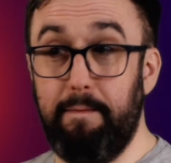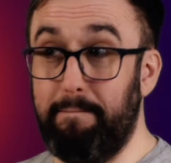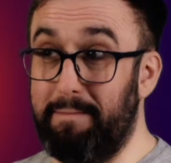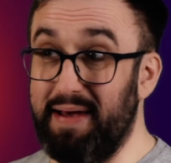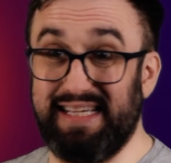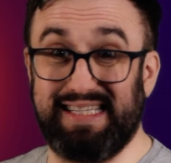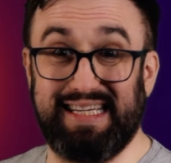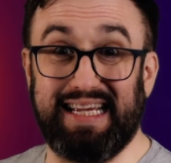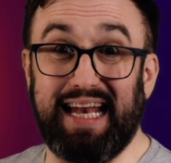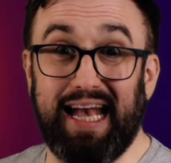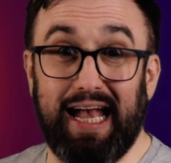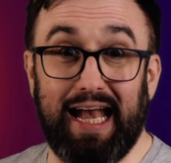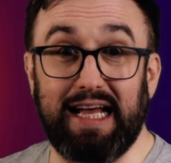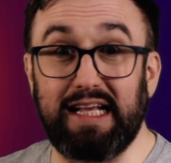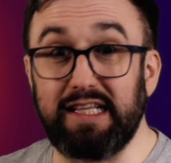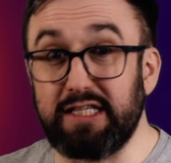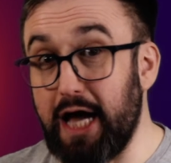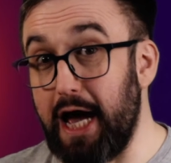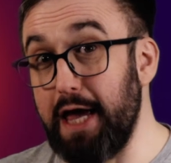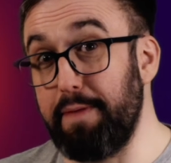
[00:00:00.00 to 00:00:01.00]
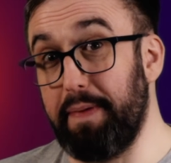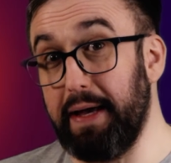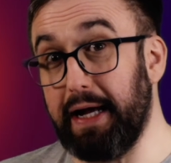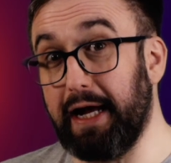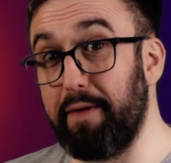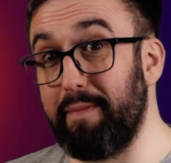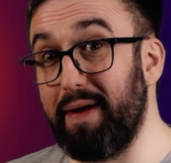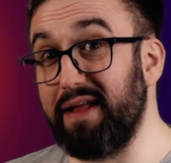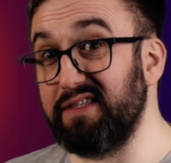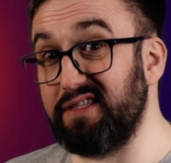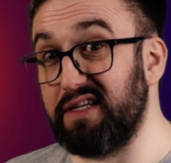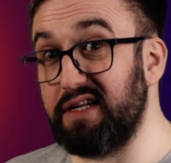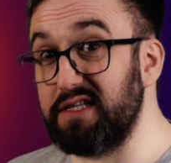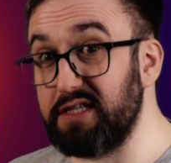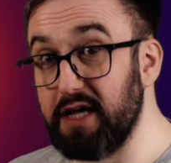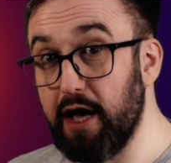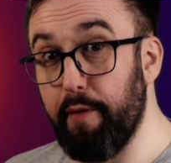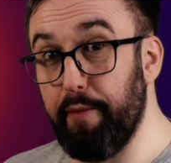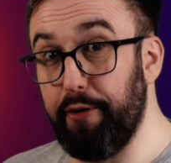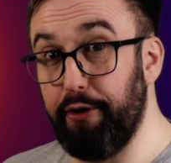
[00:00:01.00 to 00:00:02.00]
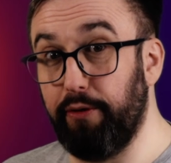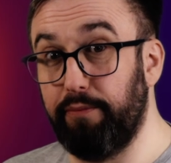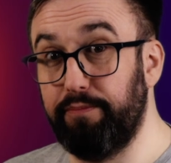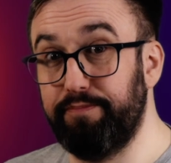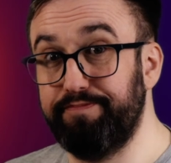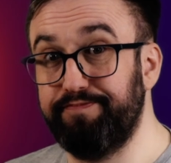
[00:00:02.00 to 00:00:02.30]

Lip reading: Basically like typing commands in a terminal.